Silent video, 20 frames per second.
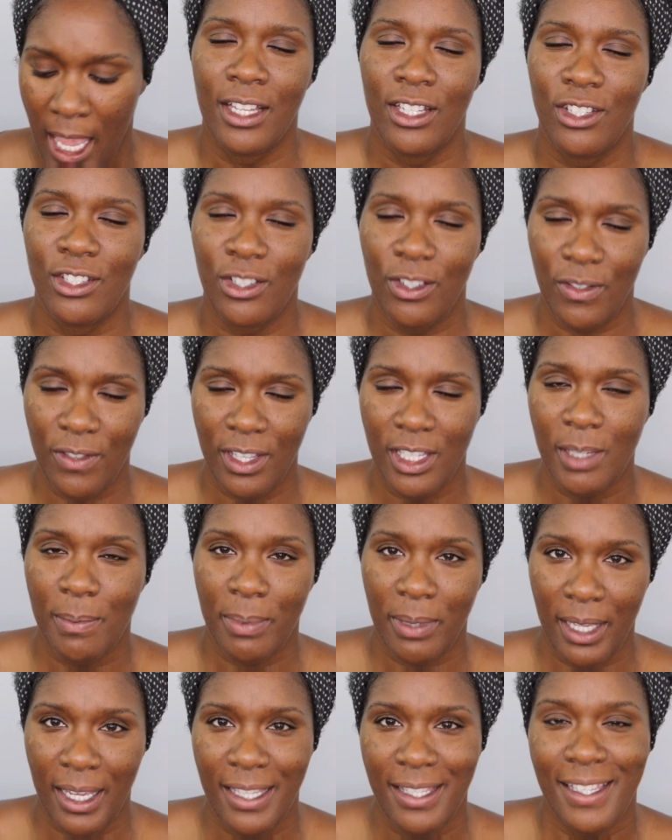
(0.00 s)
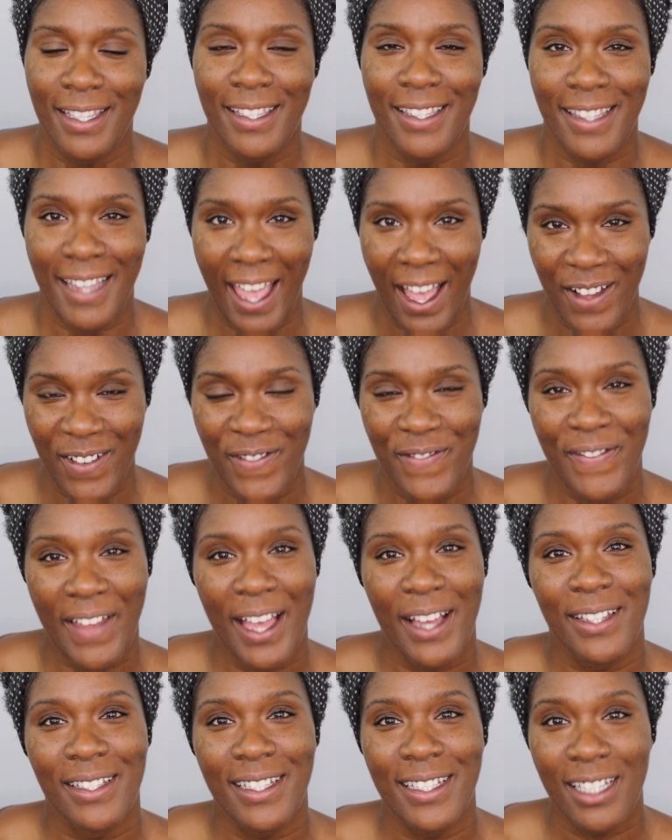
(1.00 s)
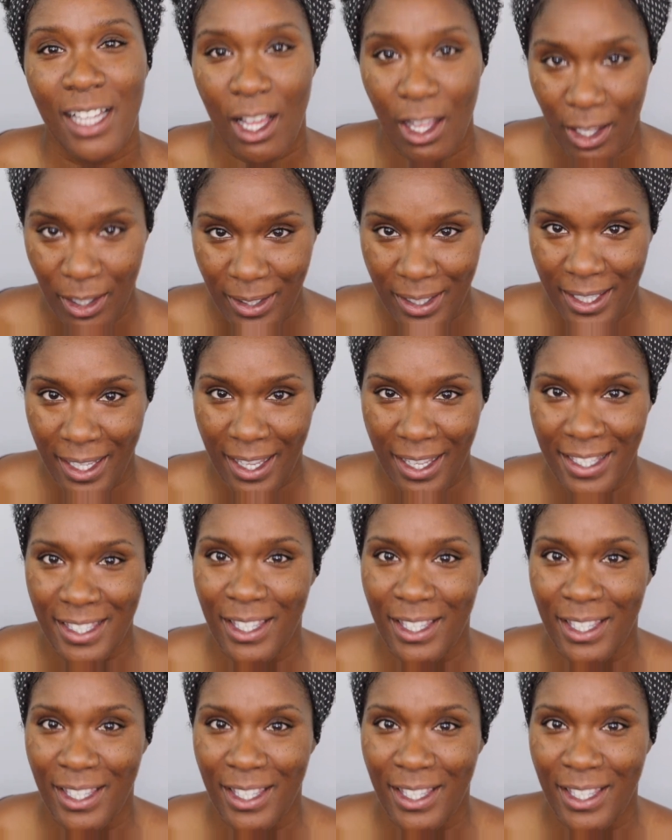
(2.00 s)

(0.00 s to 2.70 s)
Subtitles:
Juvias Place is now found in Ulta,